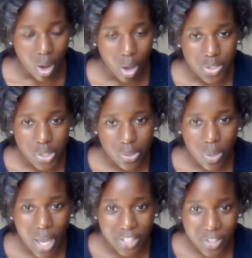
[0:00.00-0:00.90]

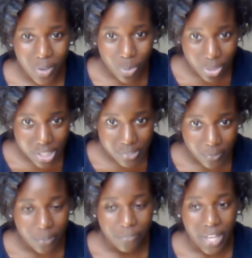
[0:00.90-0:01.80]
Also, I know this
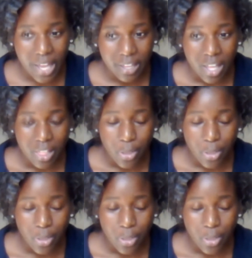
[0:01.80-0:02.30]
for a fact.